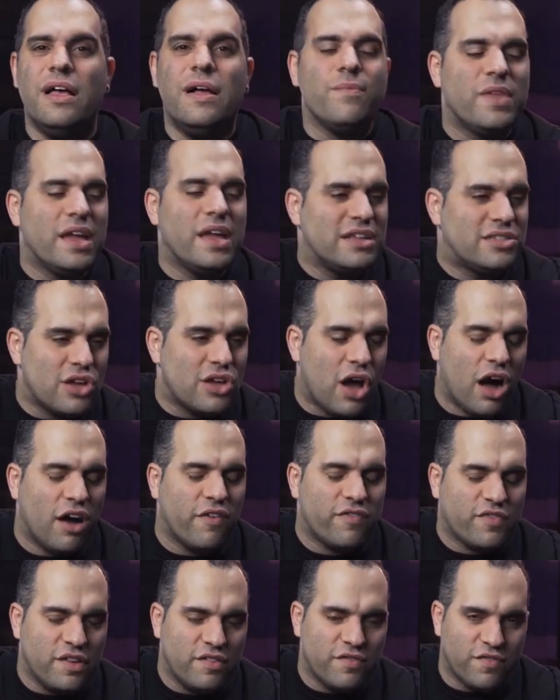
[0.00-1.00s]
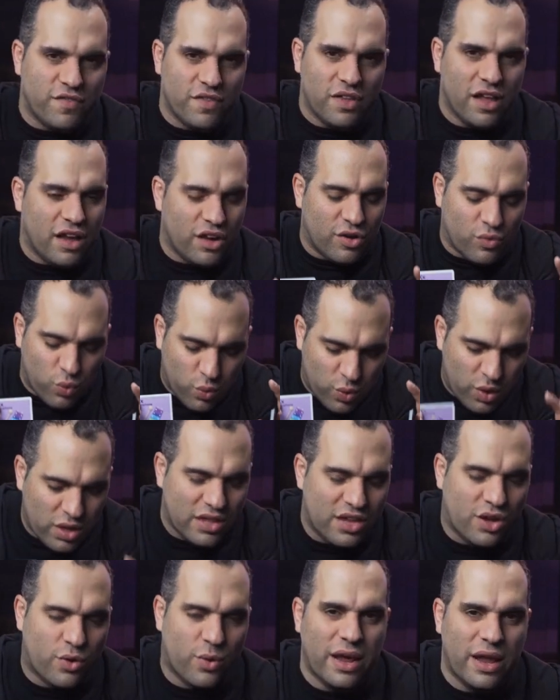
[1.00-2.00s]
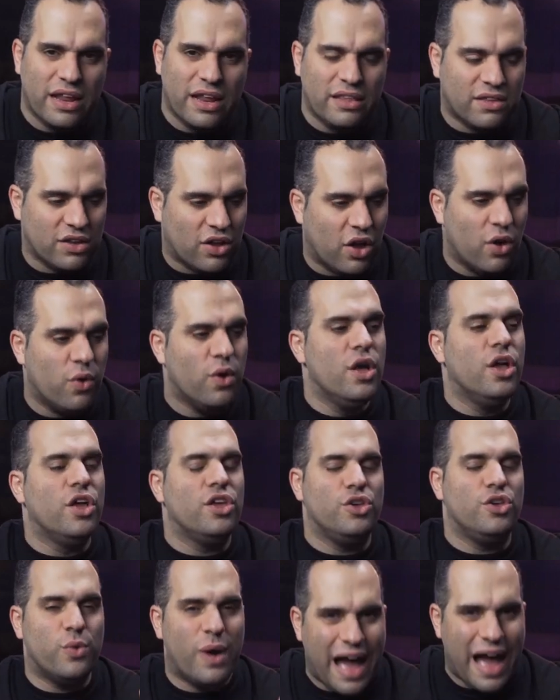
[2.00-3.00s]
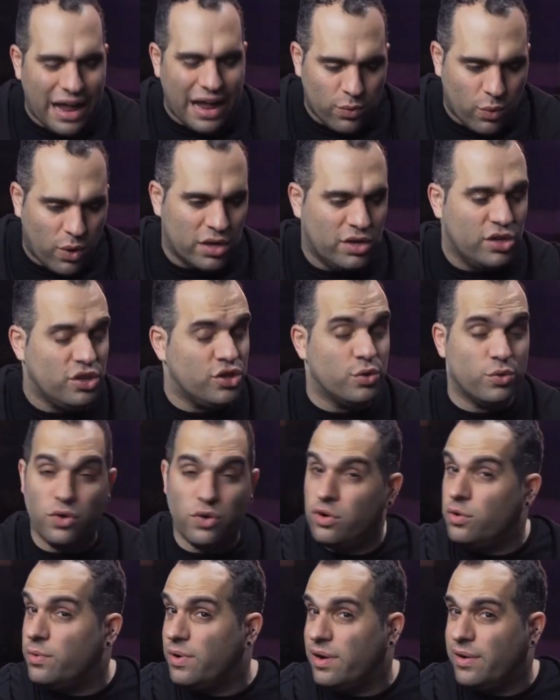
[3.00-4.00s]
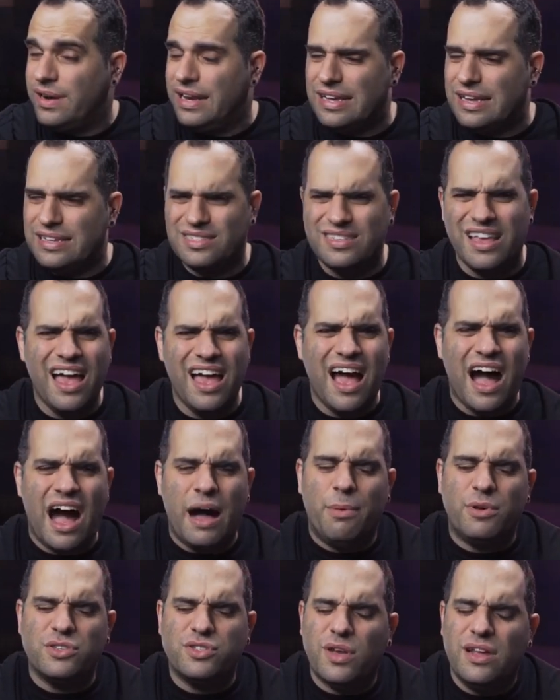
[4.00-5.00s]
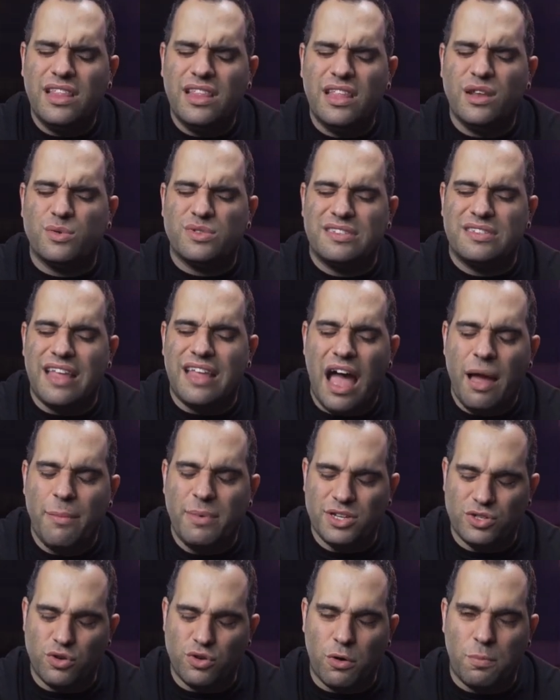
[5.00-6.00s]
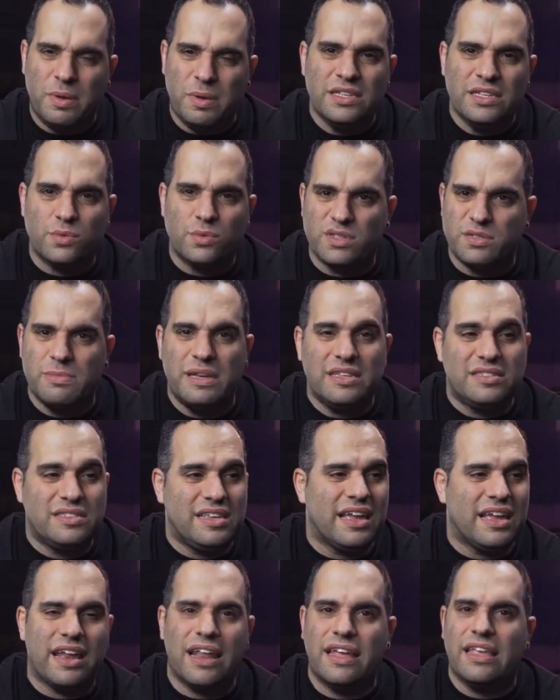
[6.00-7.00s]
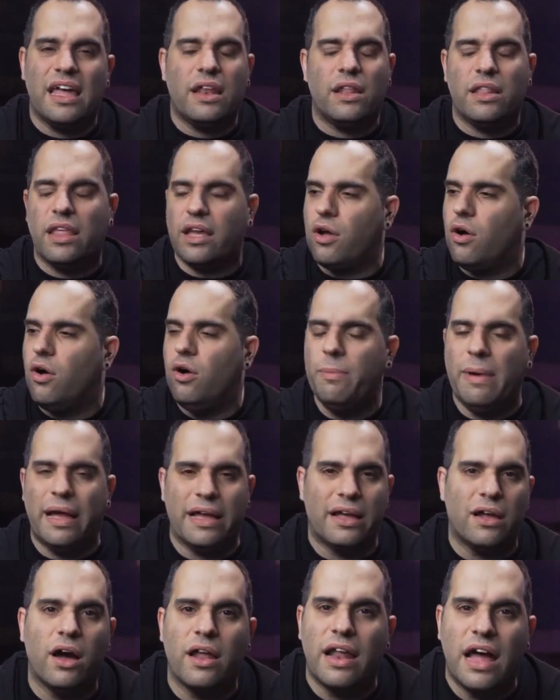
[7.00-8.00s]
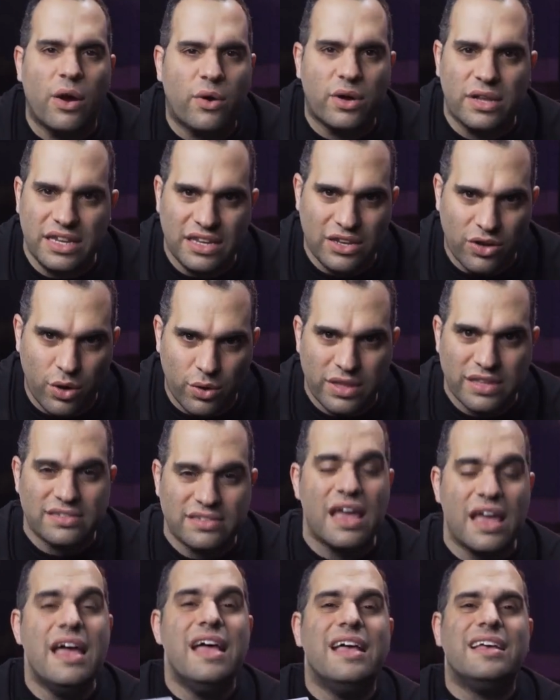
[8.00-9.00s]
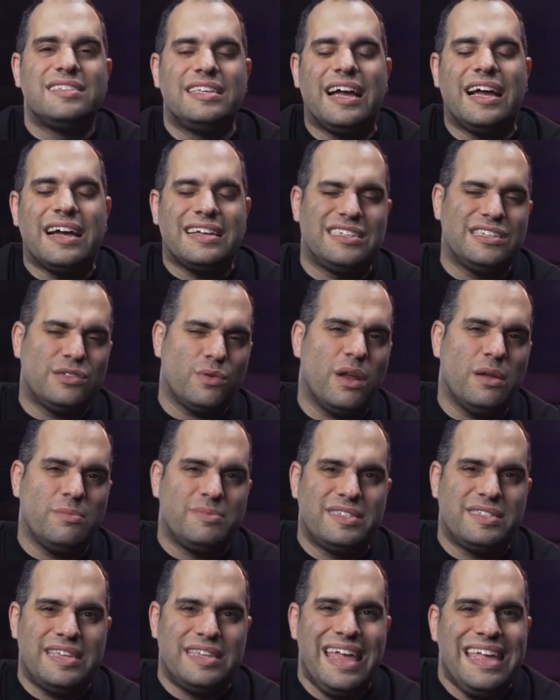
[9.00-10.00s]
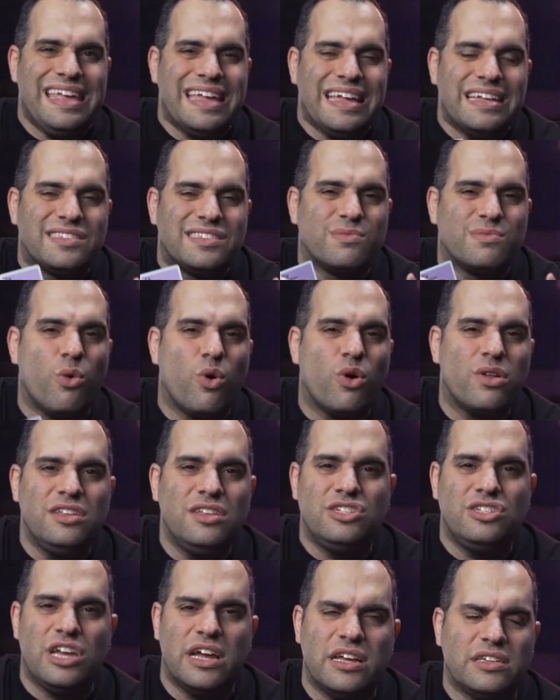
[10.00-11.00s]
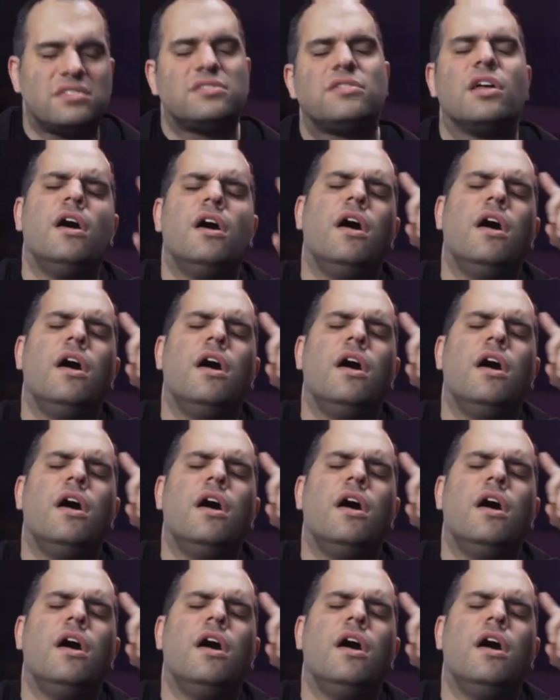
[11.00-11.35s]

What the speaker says: it's often a really great hit to go, you had one, you don't know where it is. I'm also getting that it was damaged or a piece was missing, and I get like, oh my God, how can you know this? See guys, this is what I'm saying. It's more than just